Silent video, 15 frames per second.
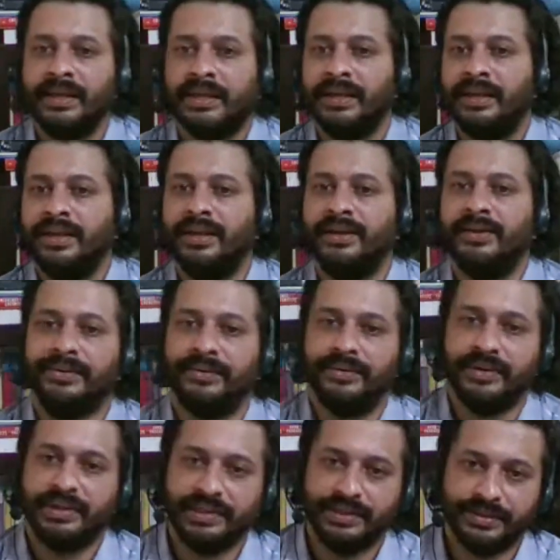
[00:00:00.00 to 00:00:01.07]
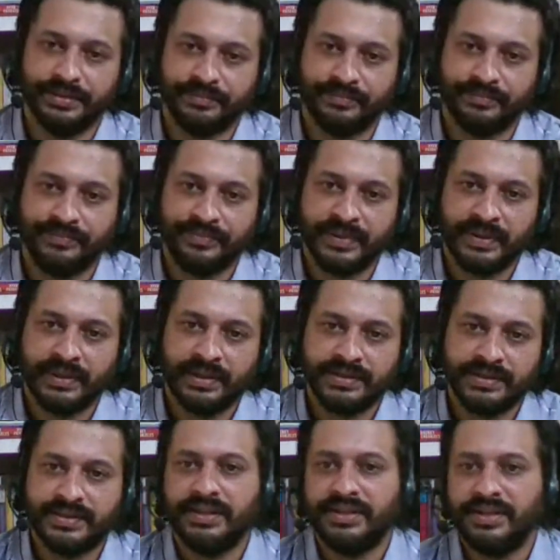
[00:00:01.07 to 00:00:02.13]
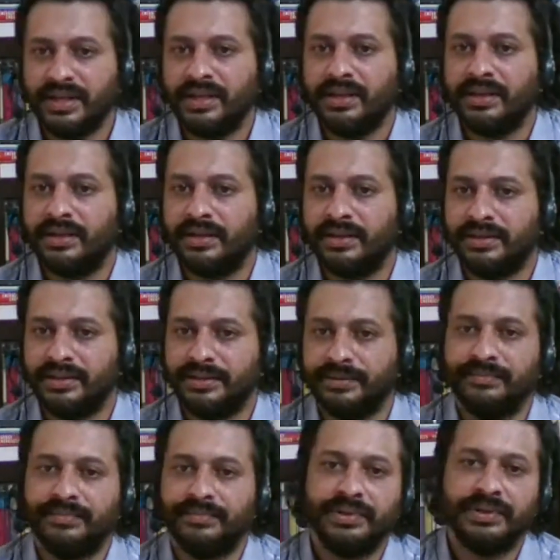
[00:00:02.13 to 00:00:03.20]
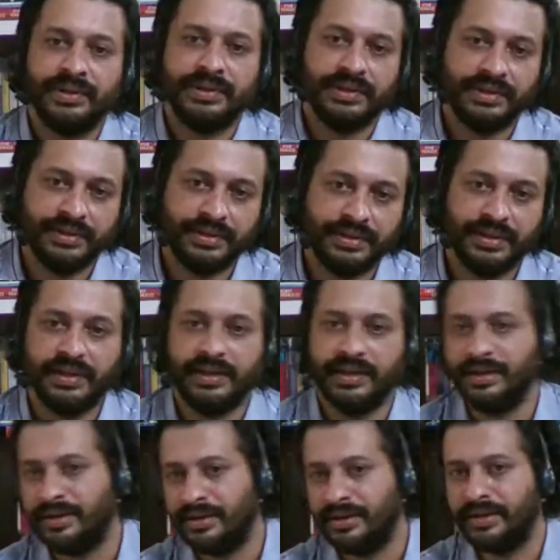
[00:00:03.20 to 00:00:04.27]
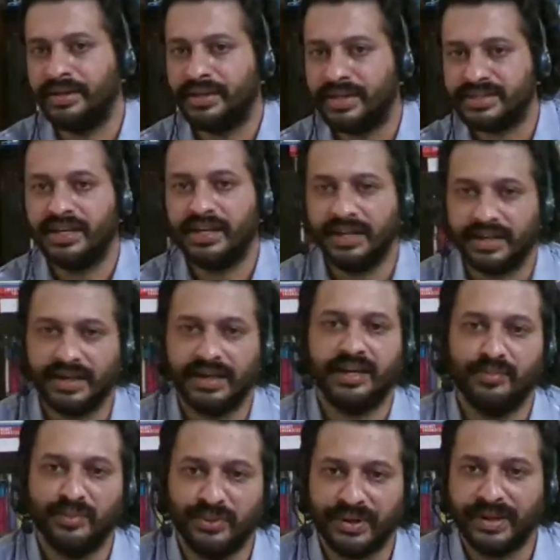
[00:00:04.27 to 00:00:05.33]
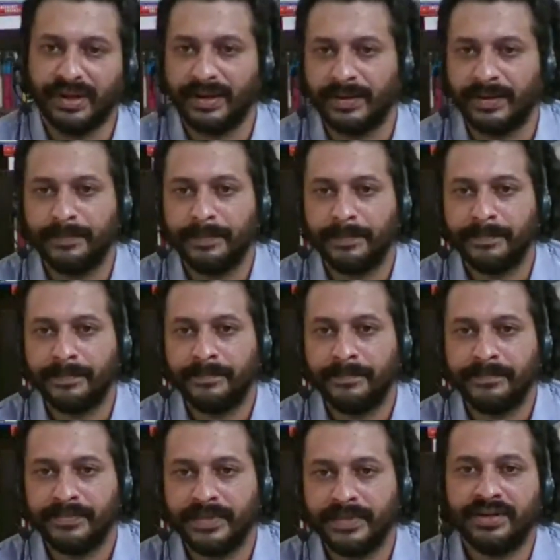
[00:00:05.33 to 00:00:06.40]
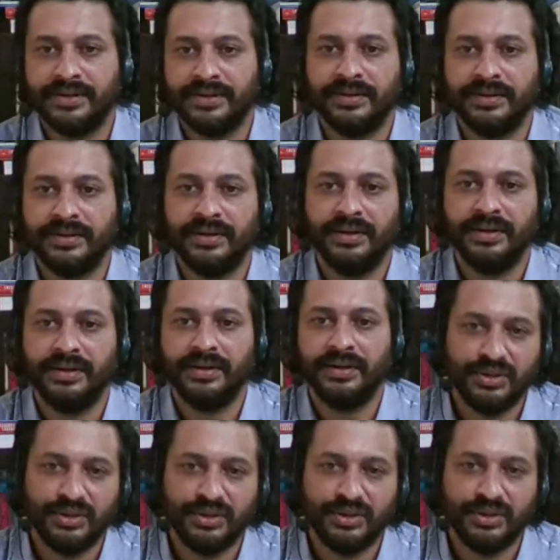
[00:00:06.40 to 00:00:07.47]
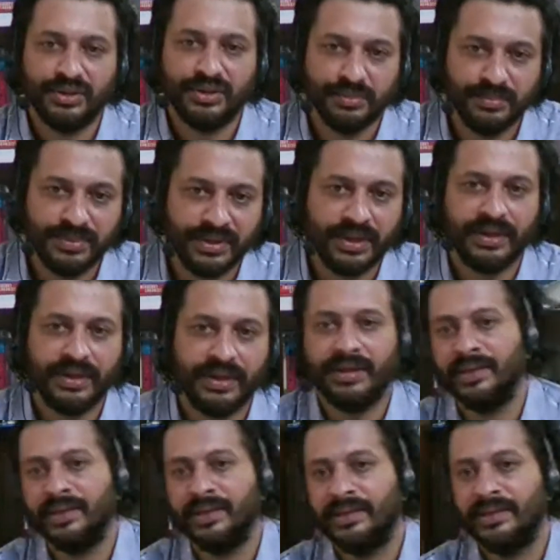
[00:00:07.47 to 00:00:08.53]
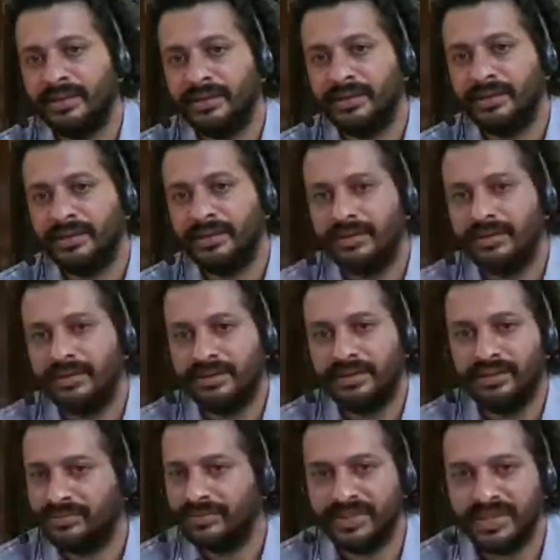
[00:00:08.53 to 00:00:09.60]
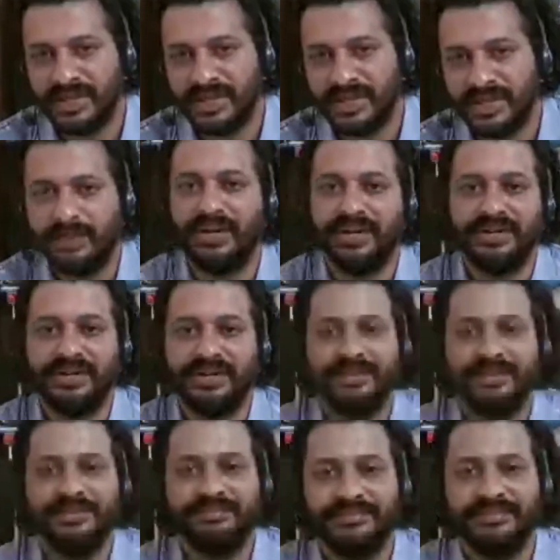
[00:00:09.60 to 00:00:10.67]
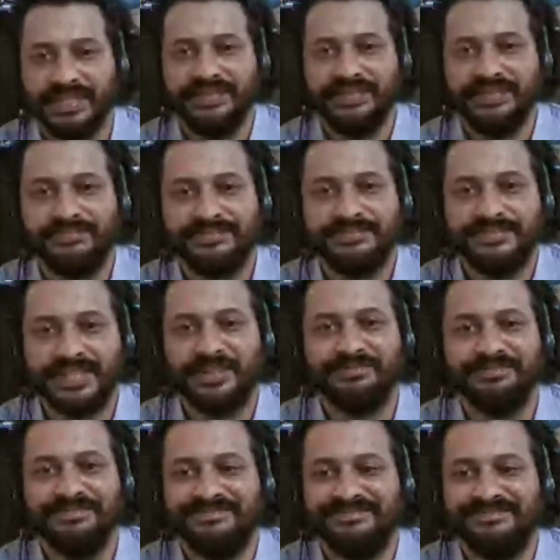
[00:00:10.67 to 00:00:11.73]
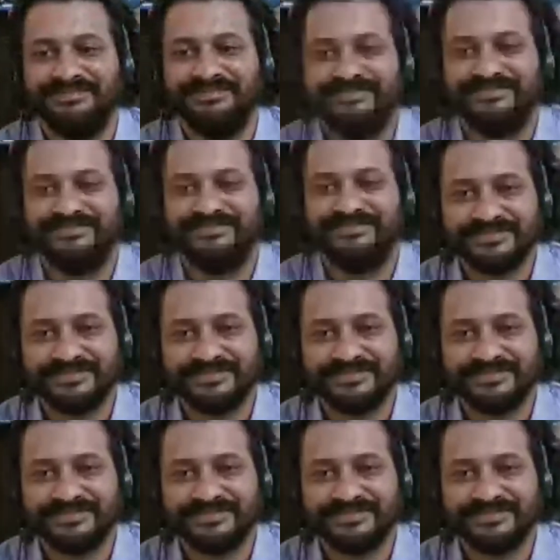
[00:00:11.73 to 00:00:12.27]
you know, city and its hinterland model that need to be, you know, further elaborated. Thank you.